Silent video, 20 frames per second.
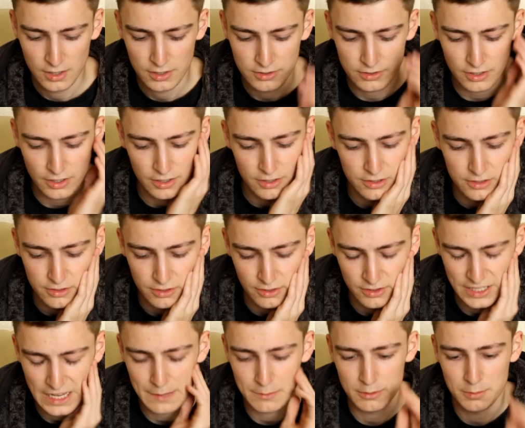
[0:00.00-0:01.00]
so I
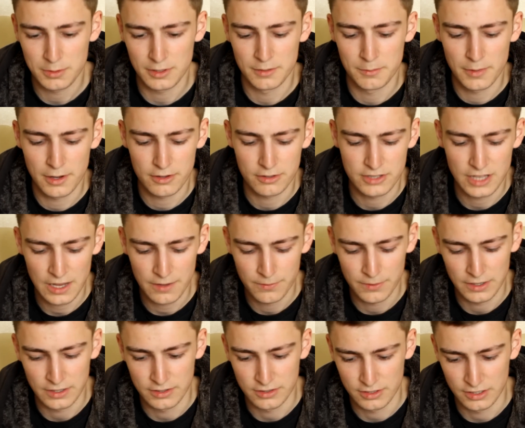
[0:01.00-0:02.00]
was able to put the most
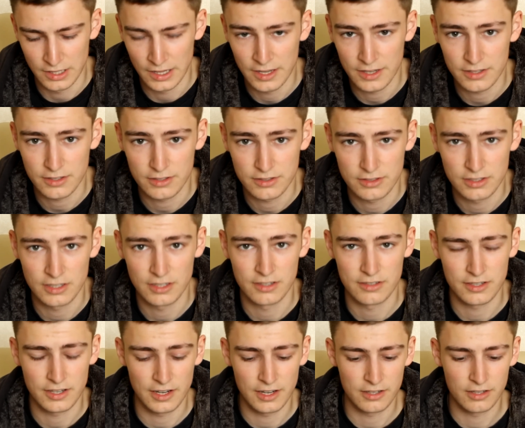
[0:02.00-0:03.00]
effort into that, seeing
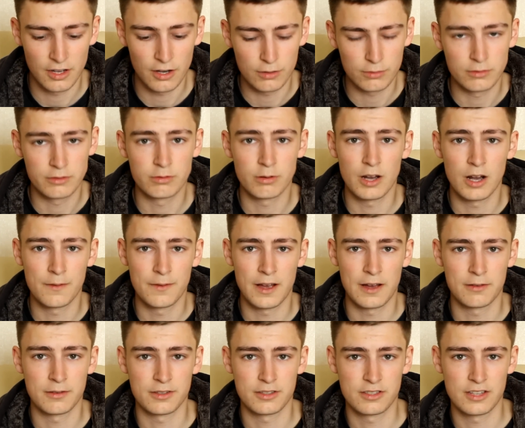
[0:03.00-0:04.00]
as I had a whole 12
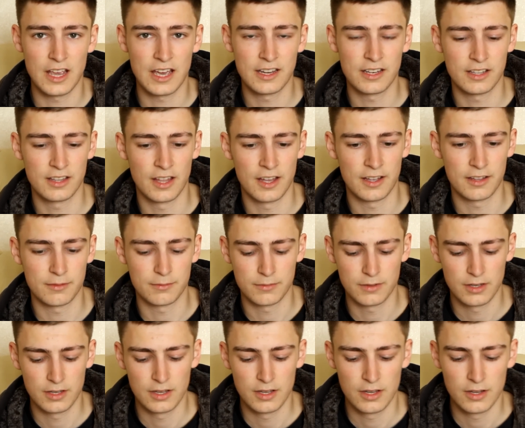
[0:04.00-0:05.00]
hours to edit that
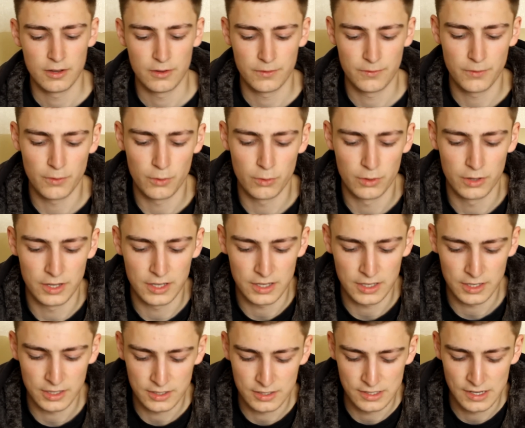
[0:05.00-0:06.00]
for
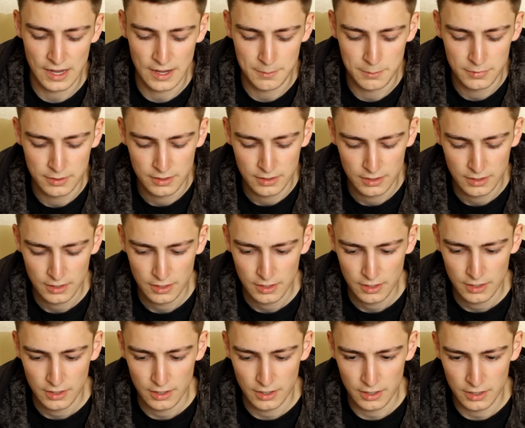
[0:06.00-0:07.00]
the exam.
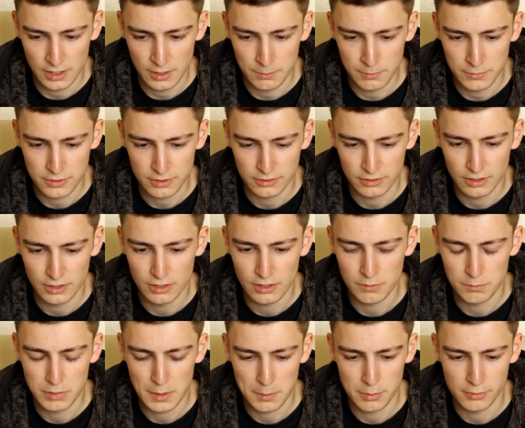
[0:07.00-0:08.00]
So there's a
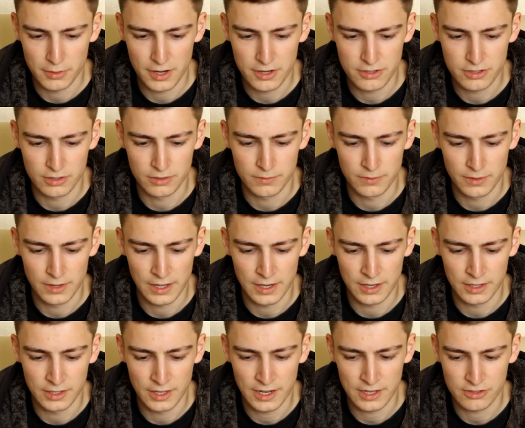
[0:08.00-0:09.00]
lot of preparation for
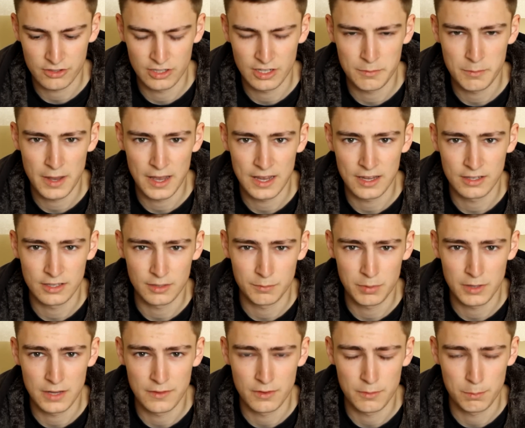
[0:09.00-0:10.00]
that, and I actually made a
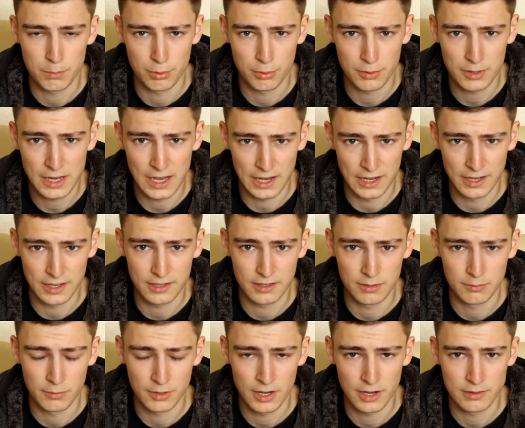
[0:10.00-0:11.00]
bit of a pre-edit
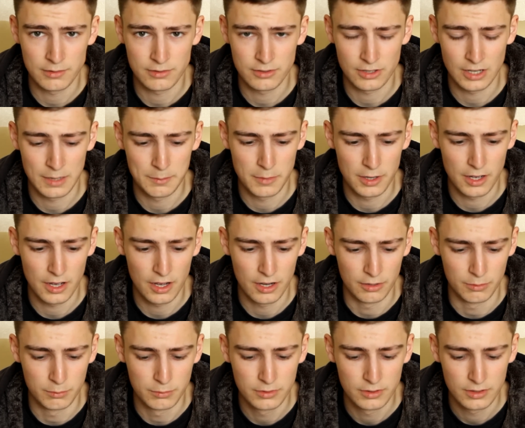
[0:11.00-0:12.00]
in my own time at
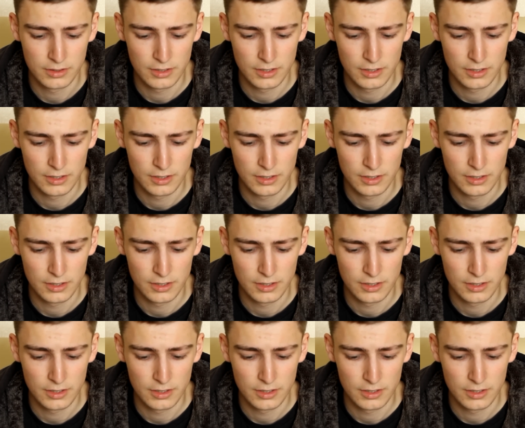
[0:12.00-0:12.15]
home,